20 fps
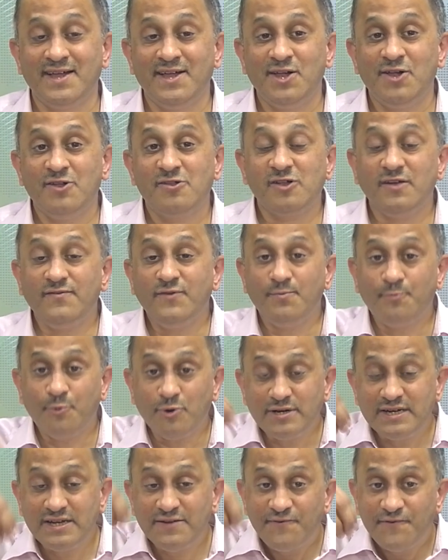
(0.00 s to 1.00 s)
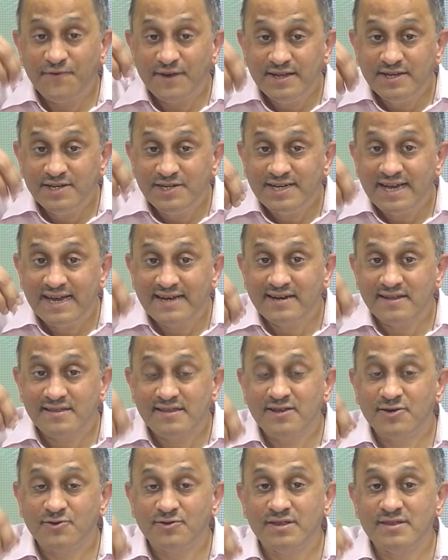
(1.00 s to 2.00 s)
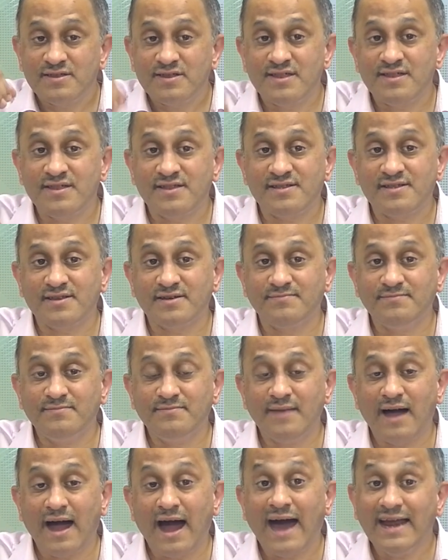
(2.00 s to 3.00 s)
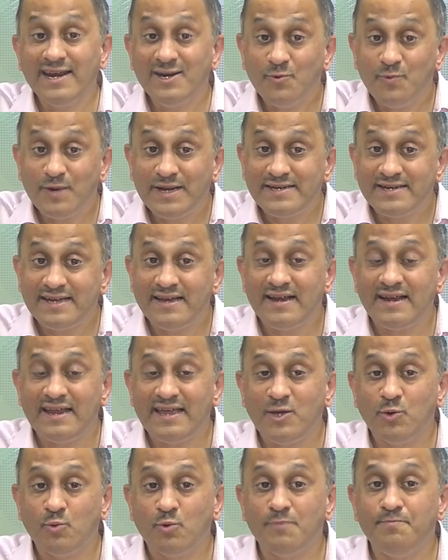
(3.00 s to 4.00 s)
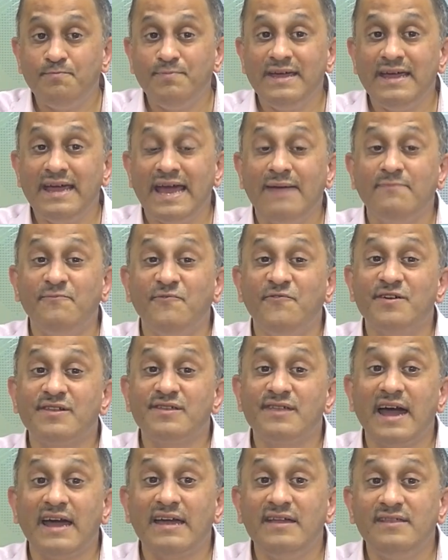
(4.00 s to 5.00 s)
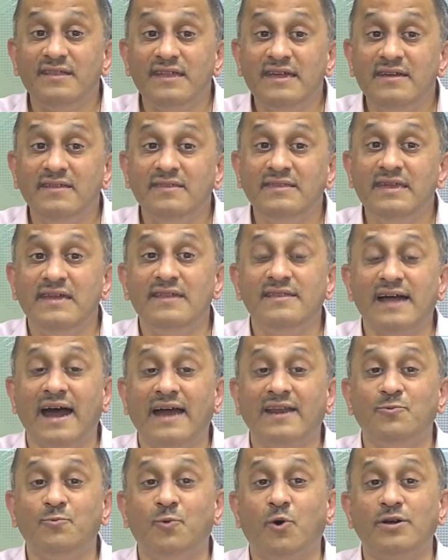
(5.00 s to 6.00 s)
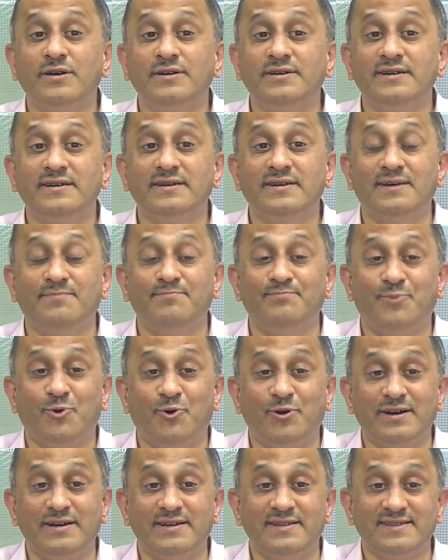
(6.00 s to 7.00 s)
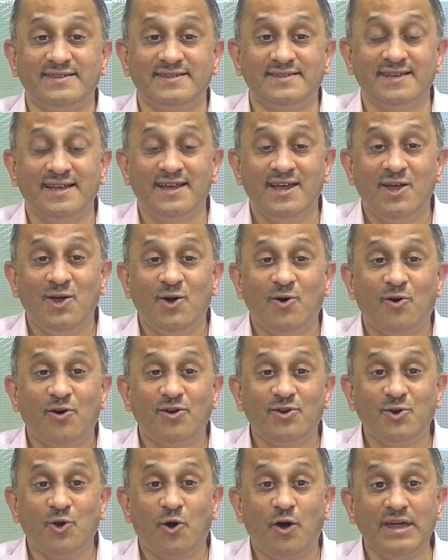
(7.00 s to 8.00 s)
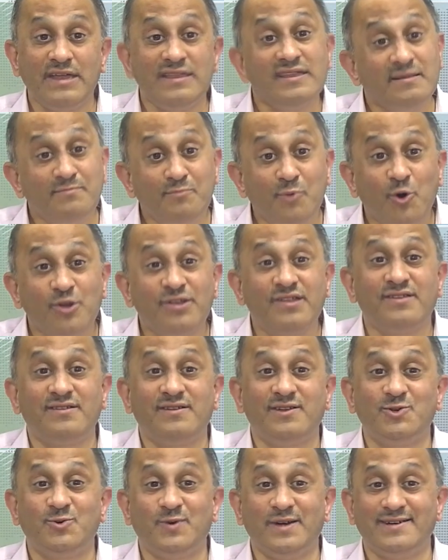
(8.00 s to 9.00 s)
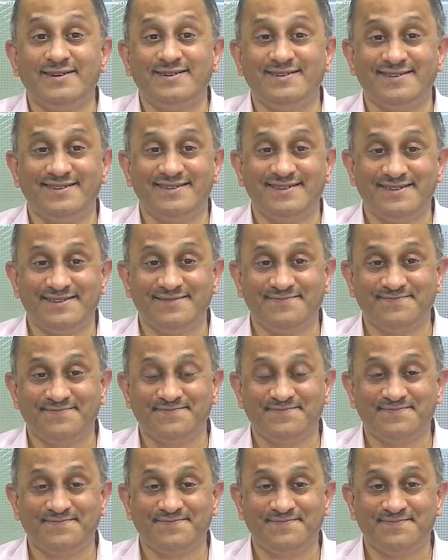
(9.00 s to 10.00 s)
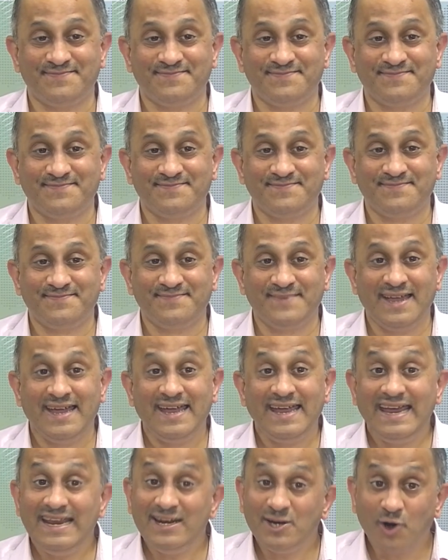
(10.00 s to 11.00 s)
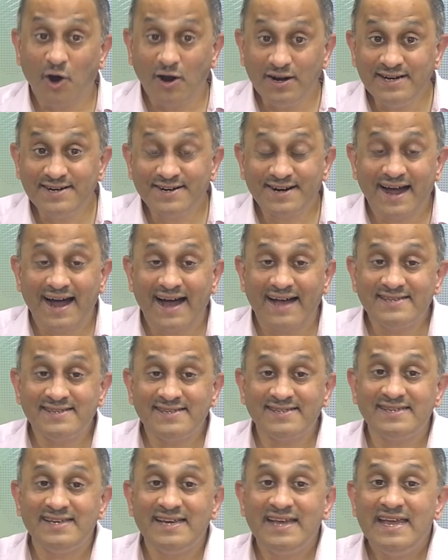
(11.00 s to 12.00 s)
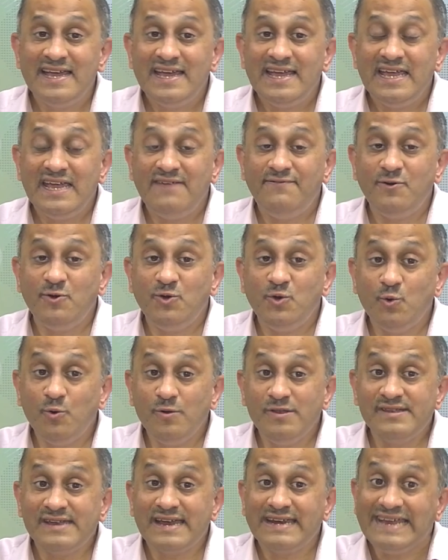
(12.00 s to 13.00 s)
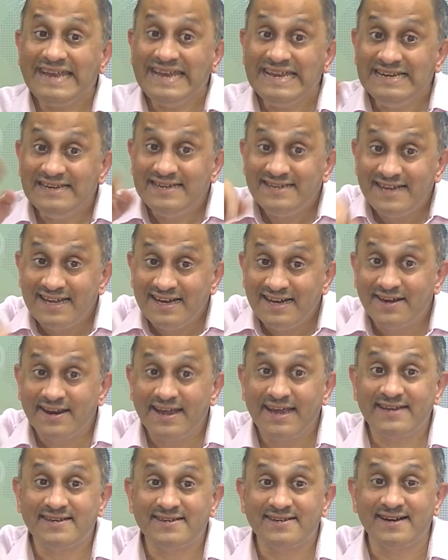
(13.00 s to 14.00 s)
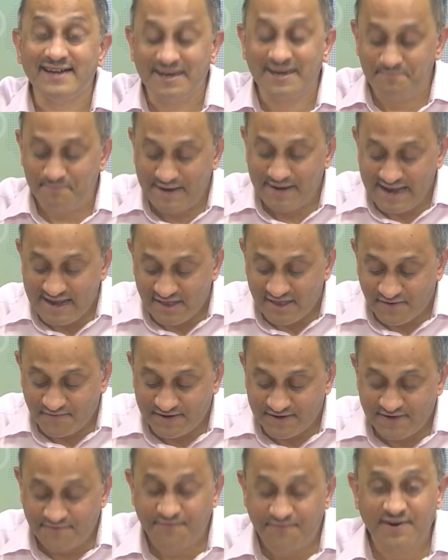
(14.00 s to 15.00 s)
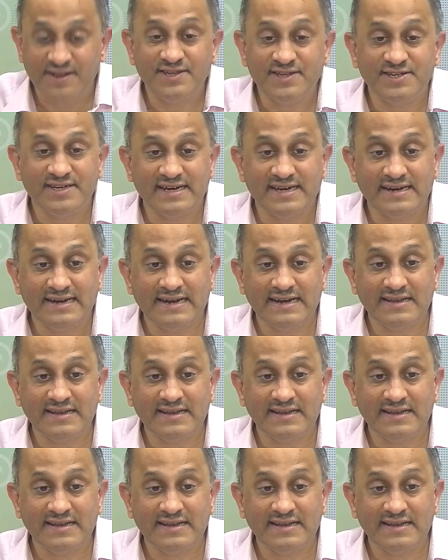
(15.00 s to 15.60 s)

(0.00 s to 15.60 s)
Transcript: So, if you put differentiators into the system, unwittingly you would be emphasizing these unwanted components or noise in most situations. In contrast, if you used an integrator in place of a differentiator, let